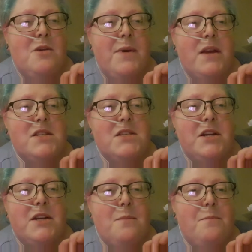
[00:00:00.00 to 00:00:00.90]
bit
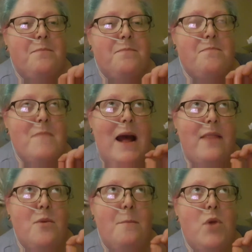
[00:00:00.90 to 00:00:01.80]
concerned, and at
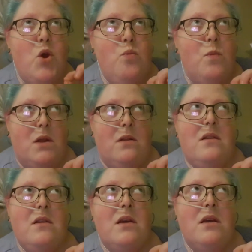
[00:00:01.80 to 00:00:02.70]
the
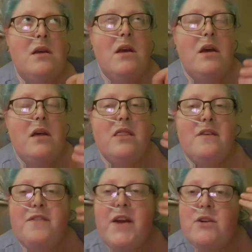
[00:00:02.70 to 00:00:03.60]
moment, the
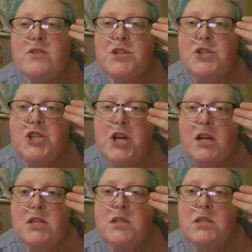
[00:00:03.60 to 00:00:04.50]
freckles are
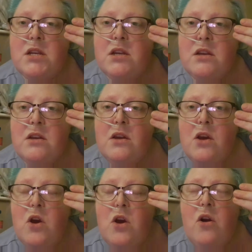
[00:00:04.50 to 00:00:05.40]
just
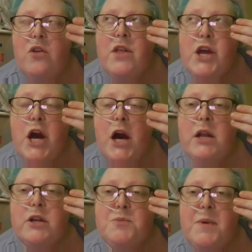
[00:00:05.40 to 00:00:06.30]
on the
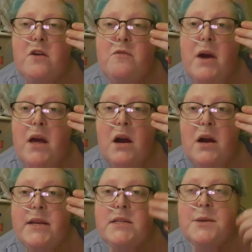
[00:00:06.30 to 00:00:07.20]
coloured bit of my
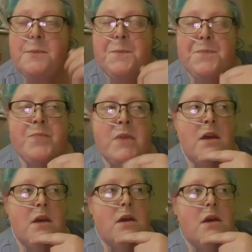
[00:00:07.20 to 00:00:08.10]
eyes,
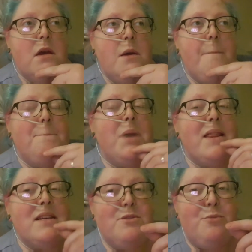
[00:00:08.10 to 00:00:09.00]
but
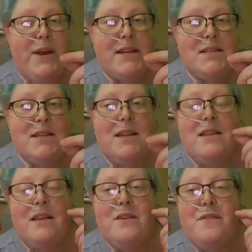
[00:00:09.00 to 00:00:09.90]
there's a risk
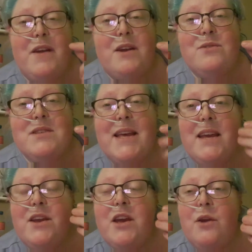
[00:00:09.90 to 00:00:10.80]
that the freckles, they
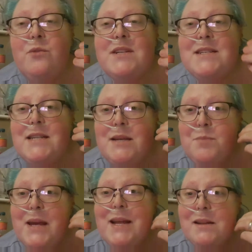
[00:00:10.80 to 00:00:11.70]
can go deep
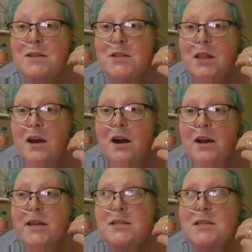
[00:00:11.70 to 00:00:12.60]
into the
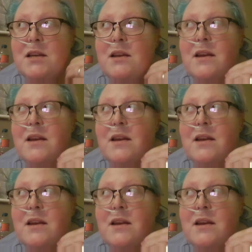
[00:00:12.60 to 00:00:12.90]
eyes.